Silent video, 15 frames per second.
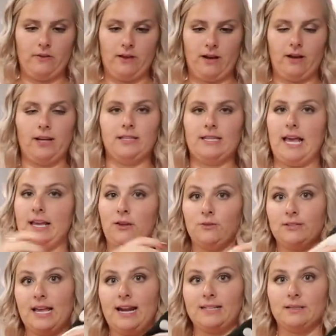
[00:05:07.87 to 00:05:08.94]
in there because I use
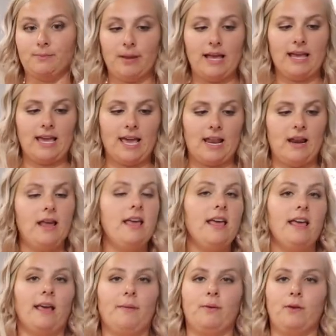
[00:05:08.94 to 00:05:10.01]
that as a blanket
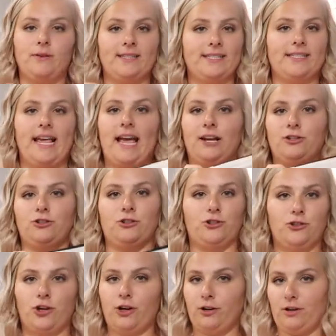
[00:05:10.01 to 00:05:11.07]
these as an extra
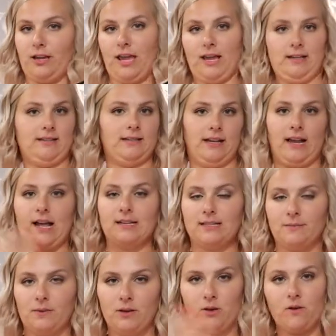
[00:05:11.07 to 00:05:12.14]
shirt in case I got
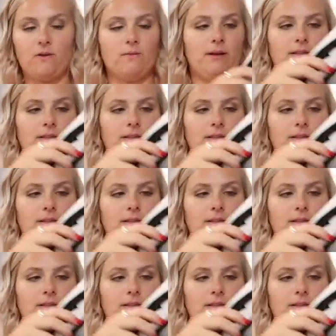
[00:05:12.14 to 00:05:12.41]
something over